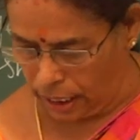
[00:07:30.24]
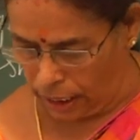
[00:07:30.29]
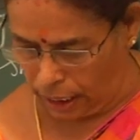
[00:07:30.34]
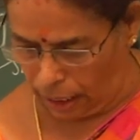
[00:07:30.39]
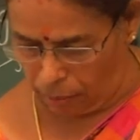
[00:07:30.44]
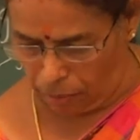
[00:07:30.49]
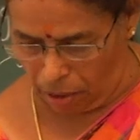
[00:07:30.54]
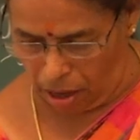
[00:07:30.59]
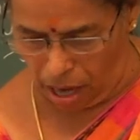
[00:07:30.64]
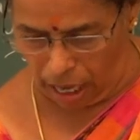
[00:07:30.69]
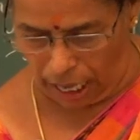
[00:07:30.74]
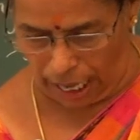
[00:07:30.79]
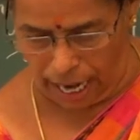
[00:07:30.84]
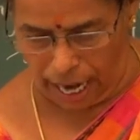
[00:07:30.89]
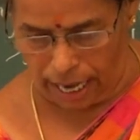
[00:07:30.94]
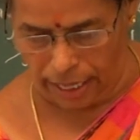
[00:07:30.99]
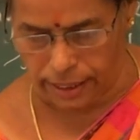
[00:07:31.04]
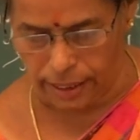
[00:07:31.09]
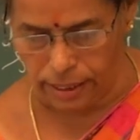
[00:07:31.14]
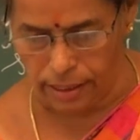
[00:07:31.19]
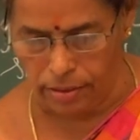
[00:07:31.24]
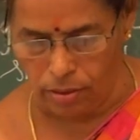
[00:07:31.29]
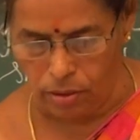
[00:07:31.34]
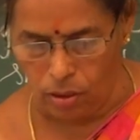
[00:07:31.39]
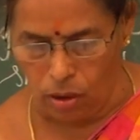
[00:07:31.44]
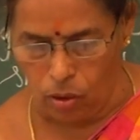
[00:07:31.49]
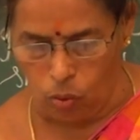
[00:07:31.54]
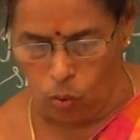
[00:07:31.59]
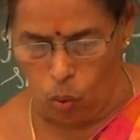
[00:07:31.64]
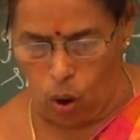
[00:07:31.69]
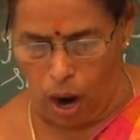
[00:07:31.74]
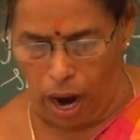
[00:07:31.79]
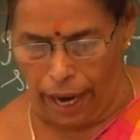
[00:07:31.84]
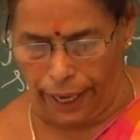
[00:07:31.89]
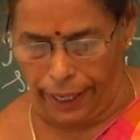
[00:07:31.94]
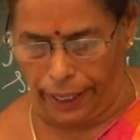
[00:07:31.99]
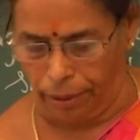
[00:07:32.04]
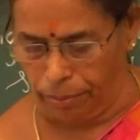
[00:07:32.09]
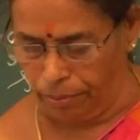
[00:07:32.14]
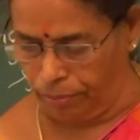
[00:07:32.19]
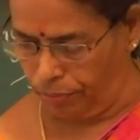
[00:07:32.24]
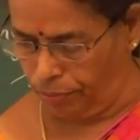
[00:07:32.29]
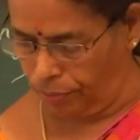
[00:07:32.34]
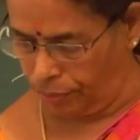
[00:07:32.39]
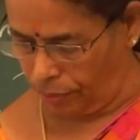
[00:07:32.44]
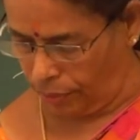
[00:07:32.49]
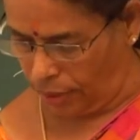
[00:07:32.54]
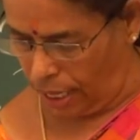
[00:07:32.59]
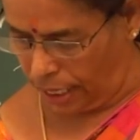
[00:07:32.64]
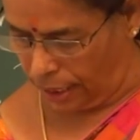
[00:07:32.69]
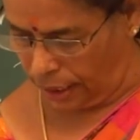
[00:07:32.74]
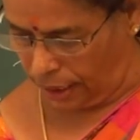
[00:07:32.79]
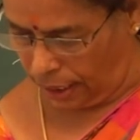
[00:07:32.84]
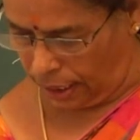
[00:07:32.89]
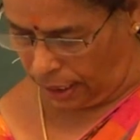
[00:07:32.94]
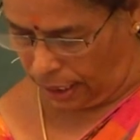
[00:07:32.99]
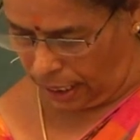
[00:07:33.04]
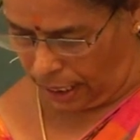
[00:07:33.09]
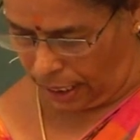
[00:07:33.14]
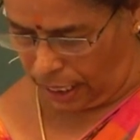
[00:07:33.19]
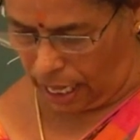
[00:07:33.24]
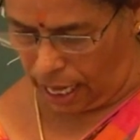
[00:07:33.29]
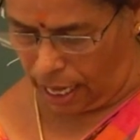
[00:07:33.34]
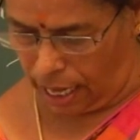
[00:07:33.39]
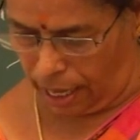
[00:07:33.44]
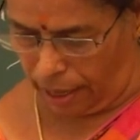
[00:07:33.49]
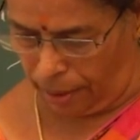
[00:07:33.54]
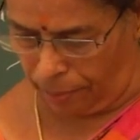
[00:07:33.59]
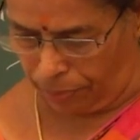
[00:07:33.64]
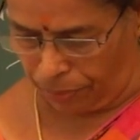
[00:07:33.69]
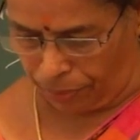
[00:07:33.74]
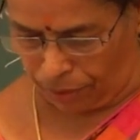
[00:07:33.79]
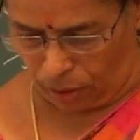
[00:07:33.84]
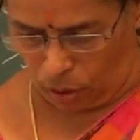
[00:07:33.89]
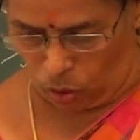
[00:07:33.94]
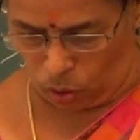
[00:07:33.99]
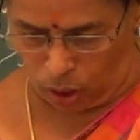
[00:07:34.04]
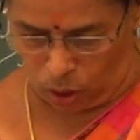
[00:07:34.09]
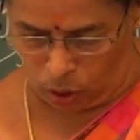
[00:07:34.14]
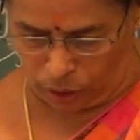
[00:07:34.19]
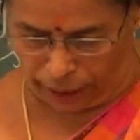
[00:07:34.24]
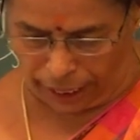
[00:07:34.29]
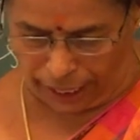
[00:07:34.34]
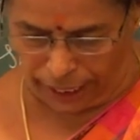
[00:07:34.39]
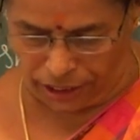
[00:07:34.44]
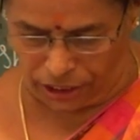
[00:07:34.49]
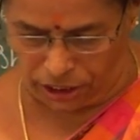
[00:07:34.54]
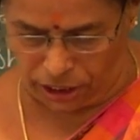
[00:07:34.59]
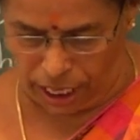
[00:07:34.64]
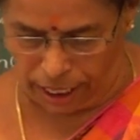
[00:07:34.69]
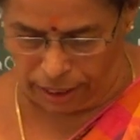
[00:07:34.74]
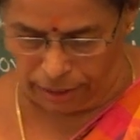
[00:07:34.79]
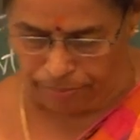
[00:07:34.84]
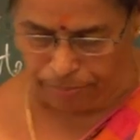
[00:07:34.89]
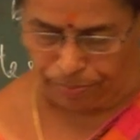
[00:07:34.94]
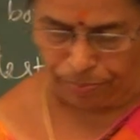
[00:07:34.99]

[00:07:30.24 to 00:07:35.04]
Himalayas. Why? That in India, the location.